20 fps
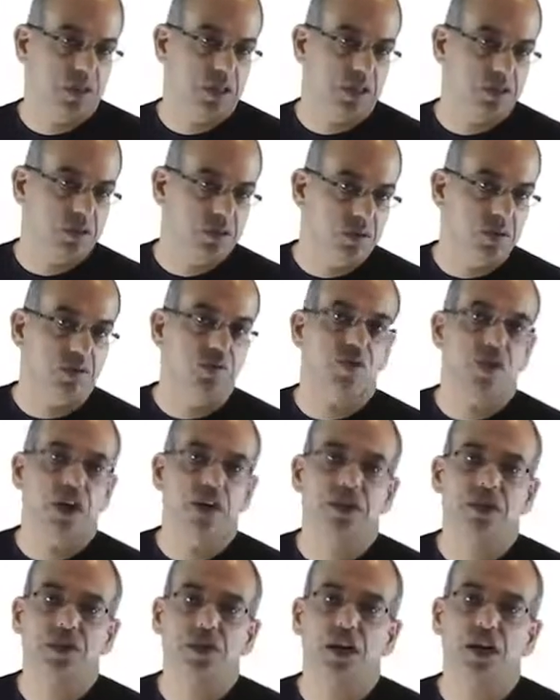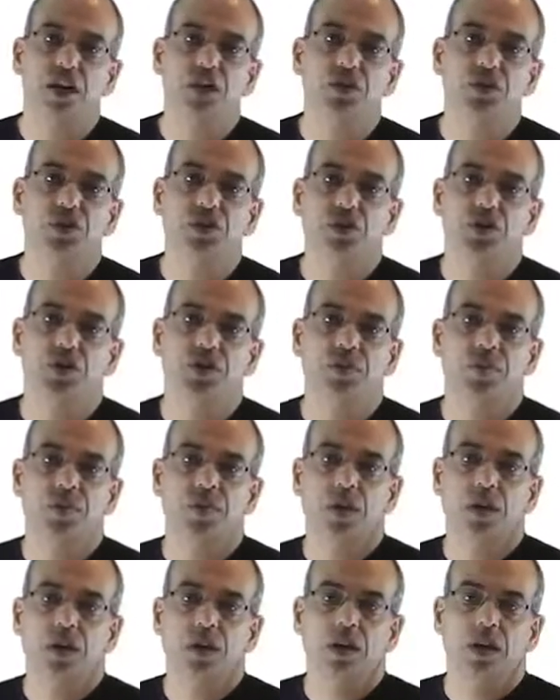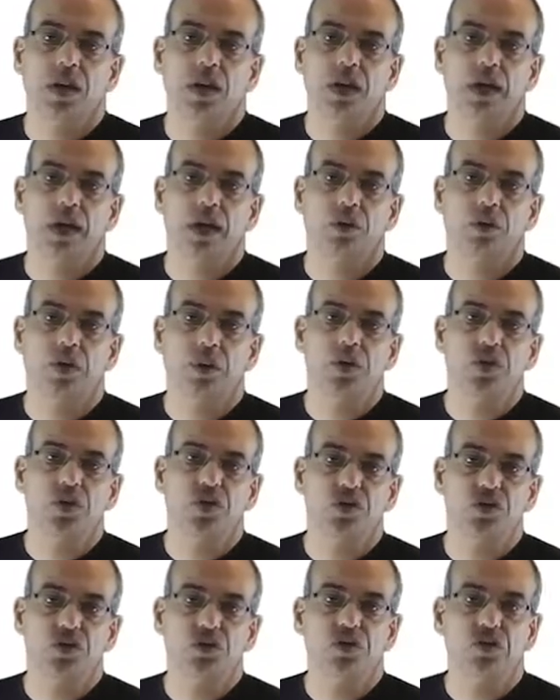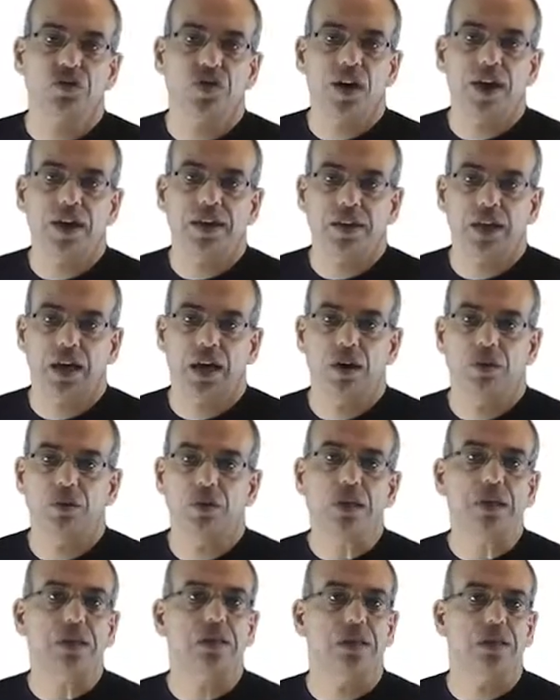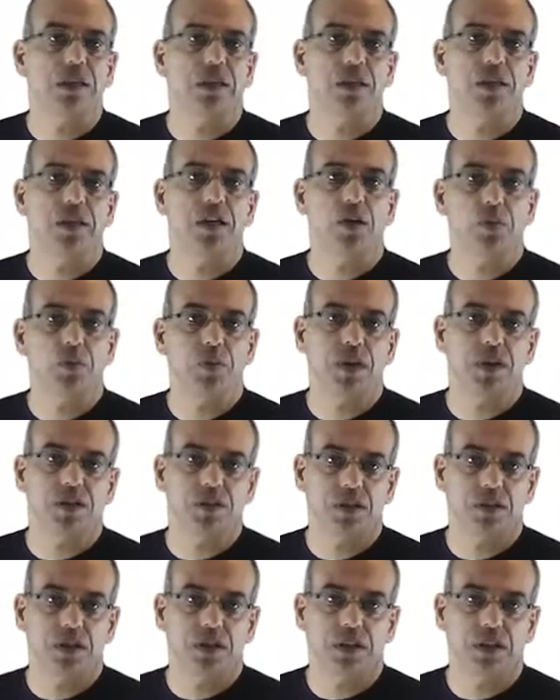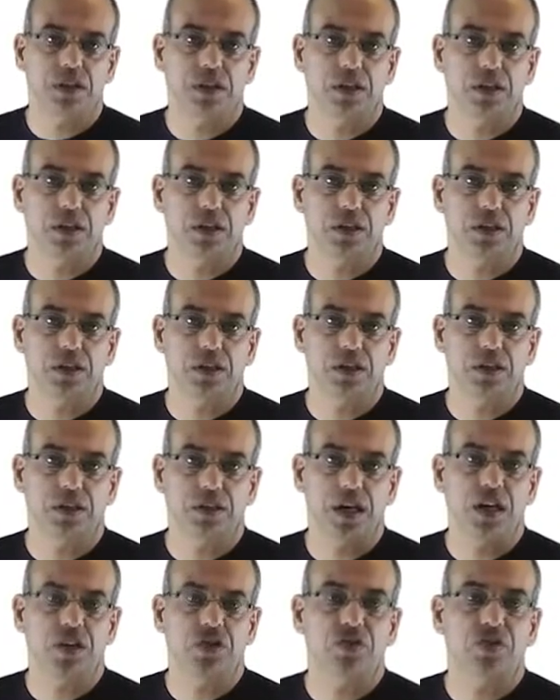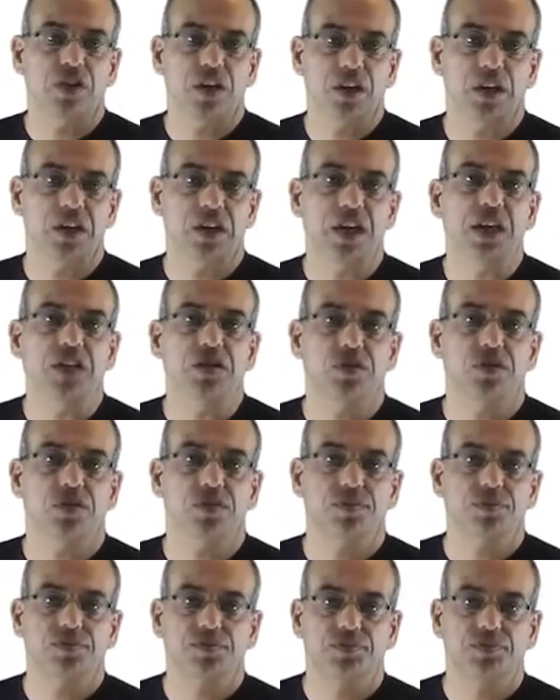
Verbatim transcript: as you can find in the literature, and we will soon find how it can help us in the design of LNAs.